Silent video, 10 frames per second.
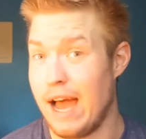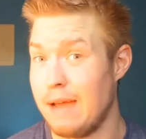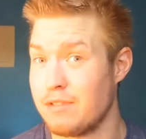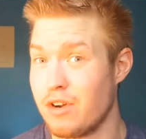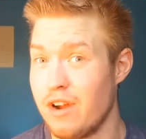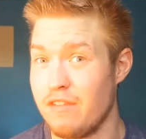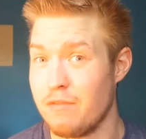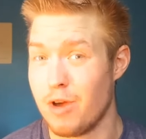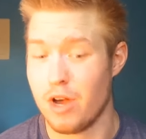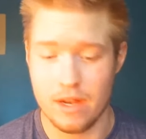I'm sorry if
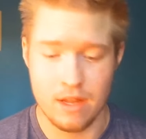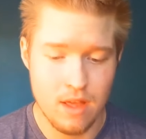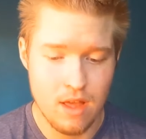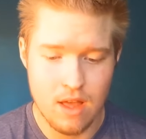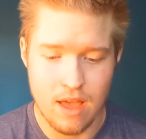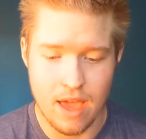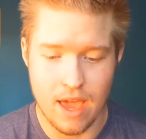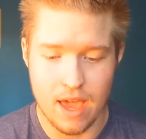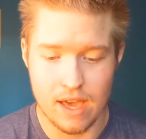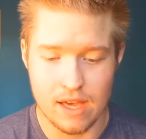I'm not,
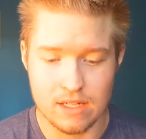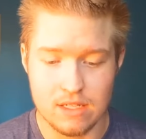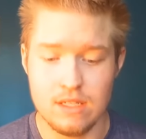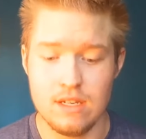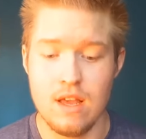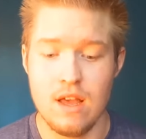and